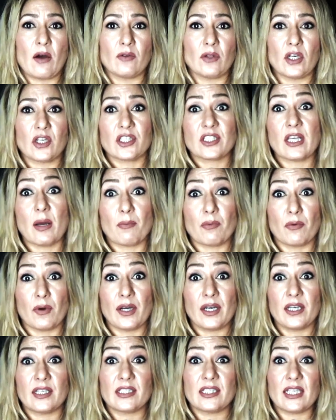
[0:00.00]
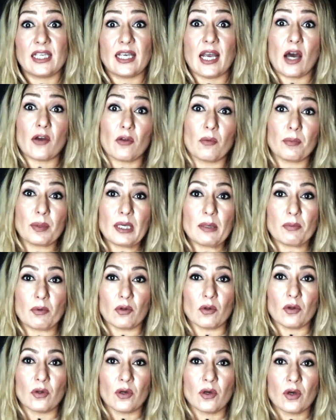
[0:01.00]
they're separated, seeing other people.
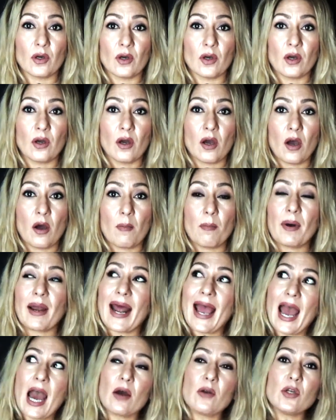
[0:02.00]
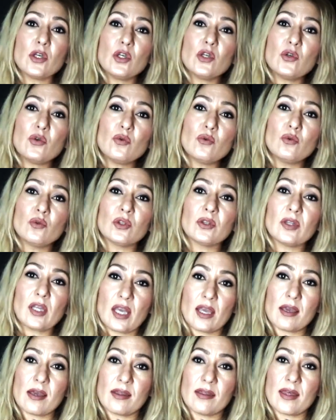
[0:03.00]
But how do you
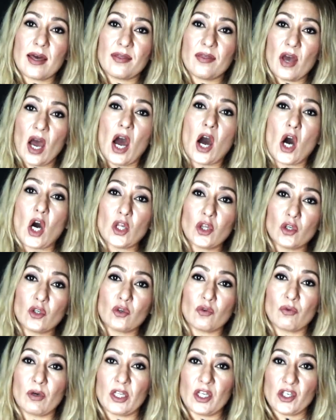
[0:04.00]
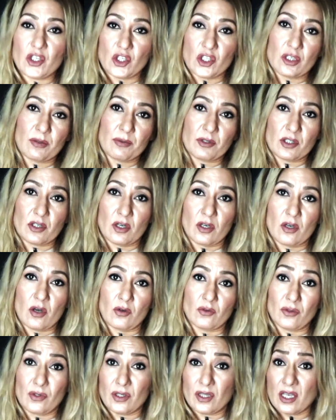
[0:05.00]
think that the other relationship is going to
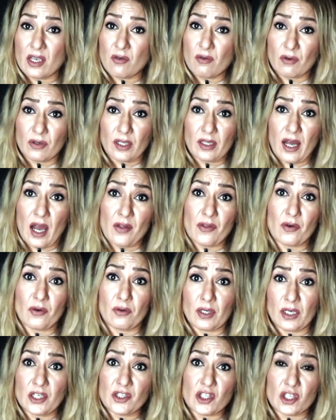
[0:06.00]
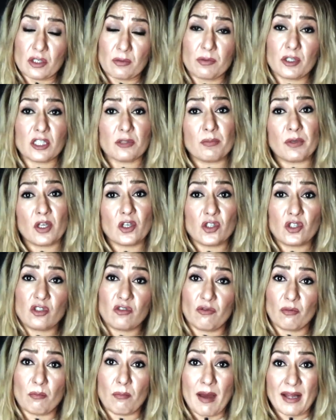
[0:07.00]
go? Do you think your other relationship, just because
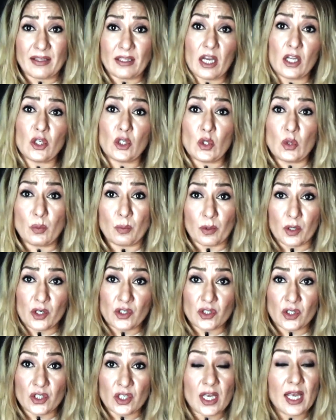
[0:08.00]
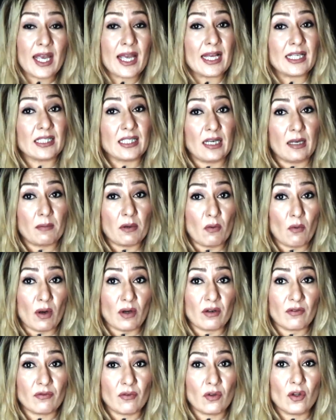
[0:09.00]
you've met a new person, is going to be
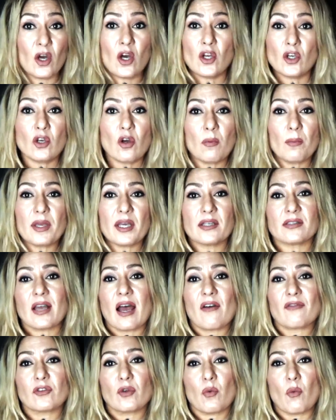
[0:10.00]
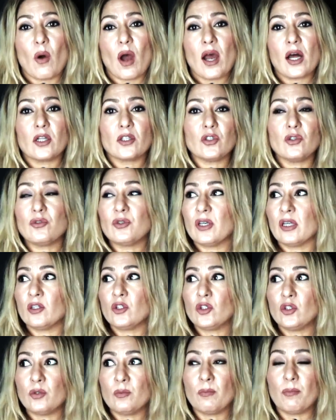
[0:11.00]
wonderful? No, because after a while, you're going
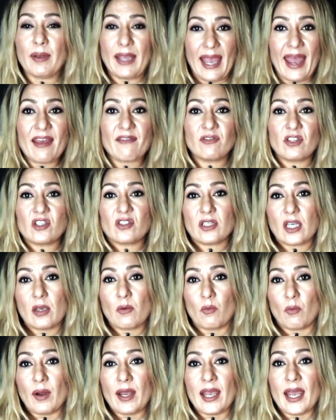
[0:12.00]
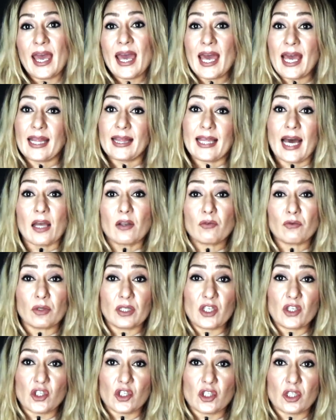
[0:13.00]
to behave the same way and that
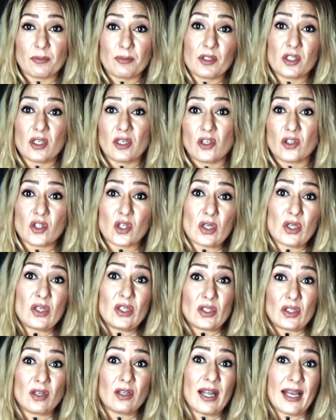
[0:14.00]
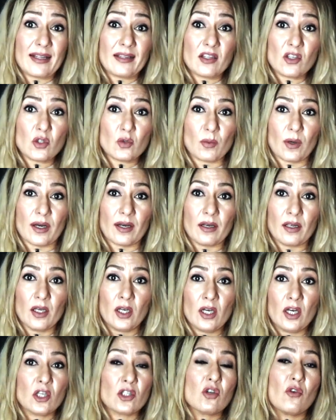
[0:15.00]
relationship is going to turn like this one.
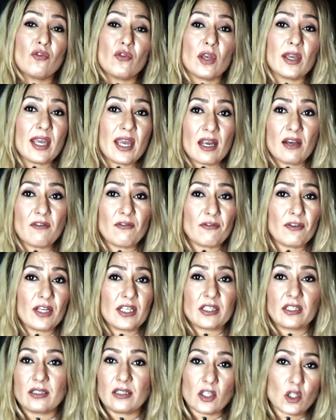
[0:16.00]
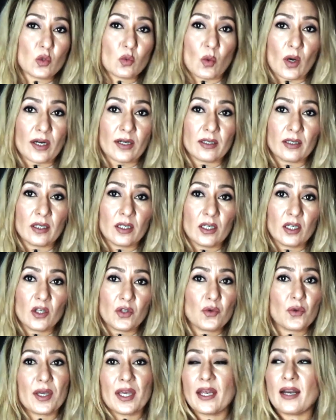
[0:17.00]
So if you can't fix this one,
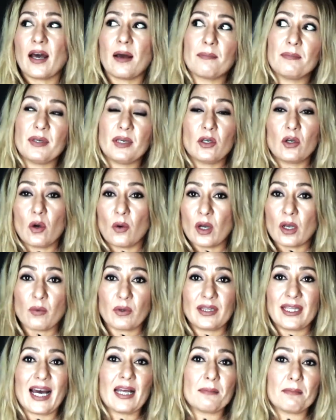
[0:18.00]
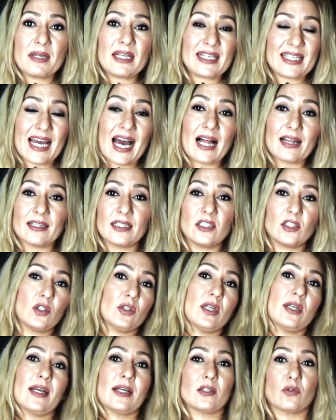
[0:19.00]
you cannot be going with that mentality to
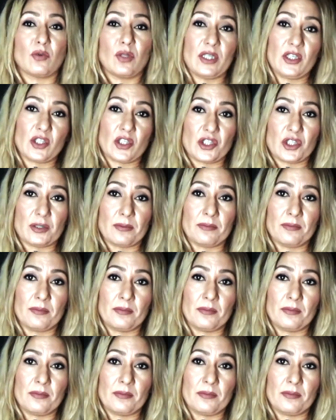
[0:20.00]
the next relationship.